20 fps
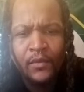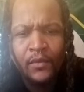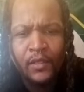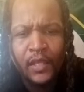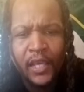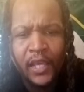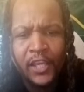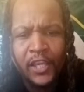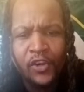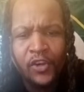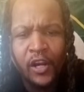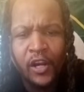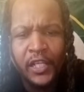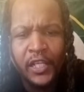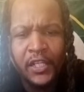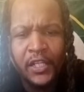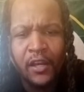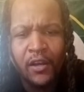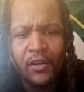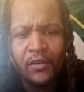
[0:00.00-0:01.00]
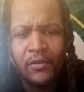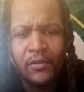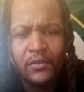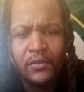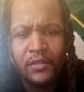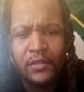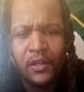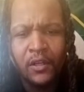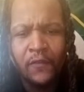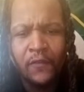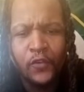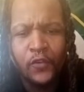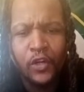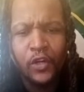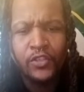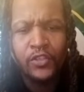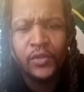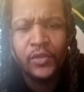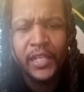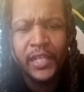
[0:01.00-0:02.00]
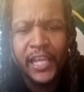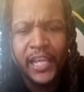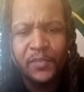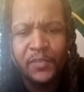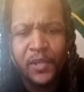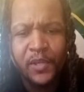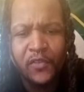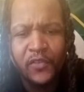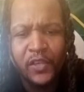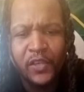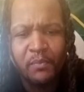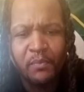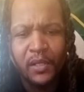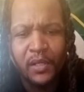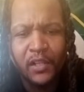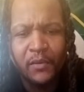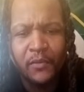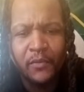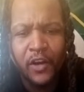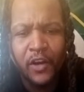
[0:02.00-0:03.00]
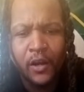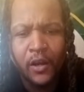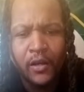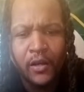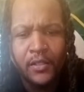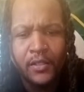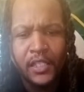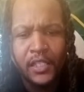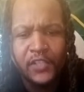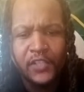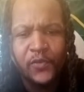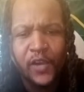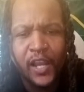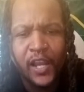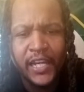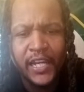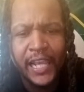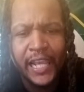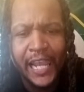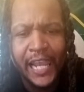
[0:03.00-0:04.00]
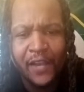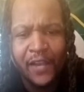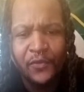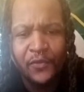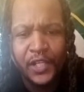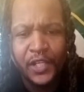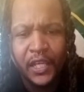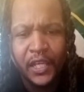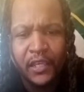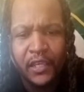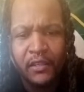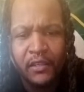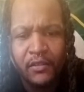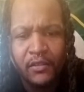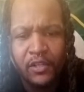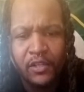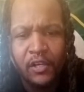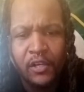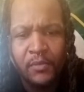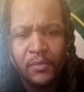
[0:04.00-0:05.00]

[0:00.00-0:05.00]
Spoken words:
Hey, you already know on 420 HPOV Boulevard, it's Friday every day. You hear